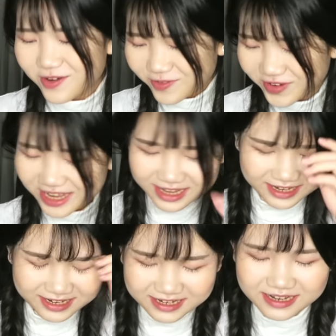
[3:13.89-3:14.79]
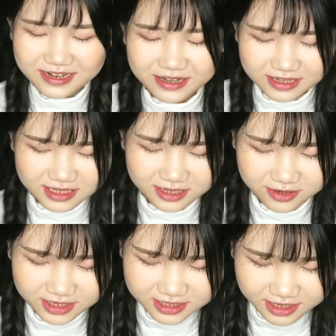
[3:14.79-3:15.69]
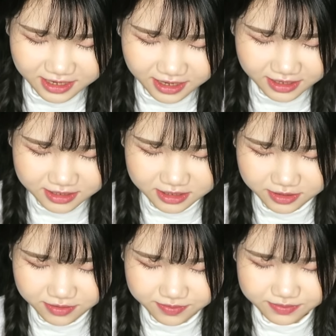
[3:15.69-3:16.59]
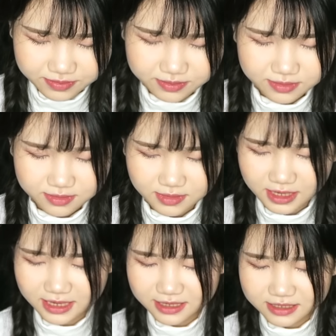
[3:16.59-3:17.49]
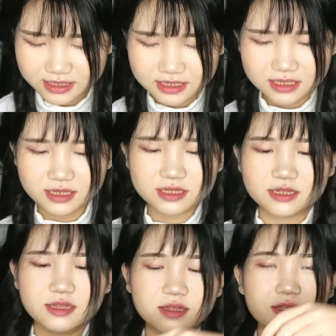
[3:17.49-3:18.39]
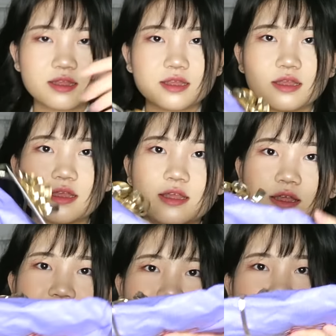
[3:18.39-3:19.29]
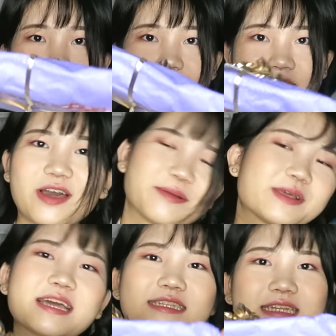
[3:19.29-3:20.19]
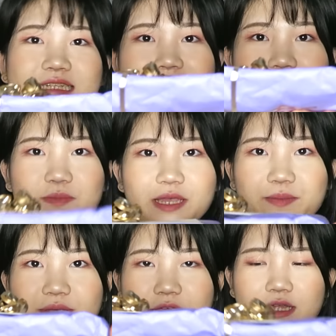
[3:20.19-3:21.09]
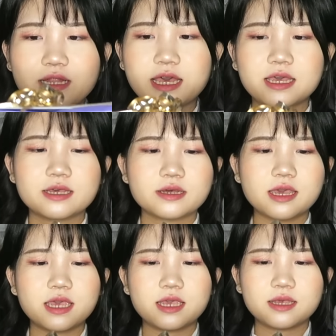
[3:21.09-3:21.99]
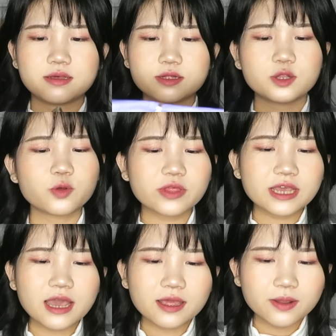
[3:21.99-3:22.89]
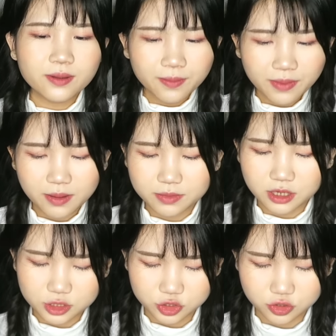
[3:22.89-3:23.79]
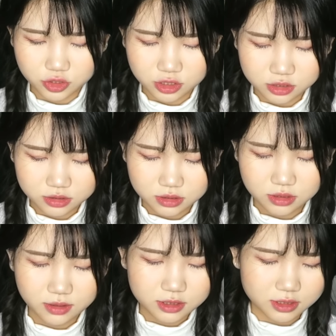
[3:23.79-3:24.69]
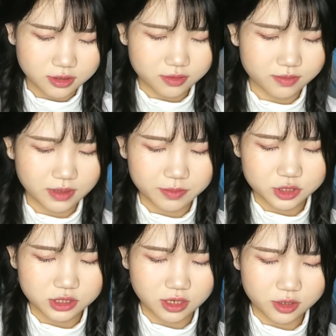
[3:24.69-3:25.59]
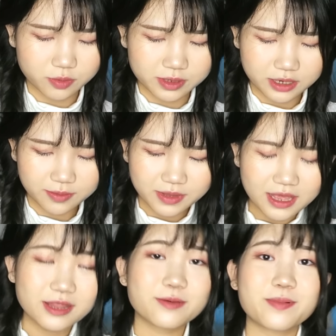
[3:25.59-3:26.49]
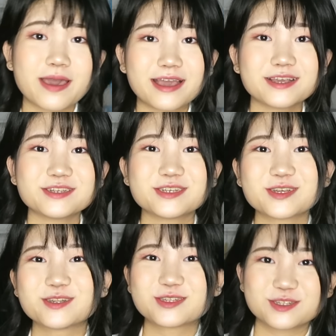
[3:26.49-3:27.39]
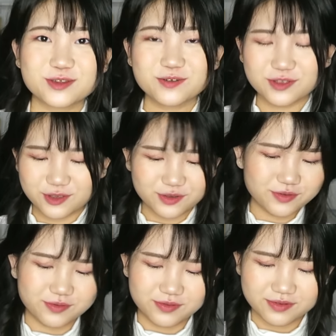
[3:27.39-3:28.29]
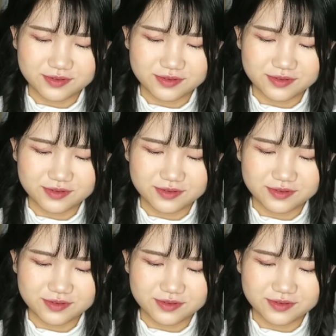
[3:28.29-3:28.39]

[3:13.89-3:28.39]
what series I got, so. And this is flimsy. I'm guessing this may be like a clothing item. I'm not sure. So I'm just gonna open it up. The packaging is so cute.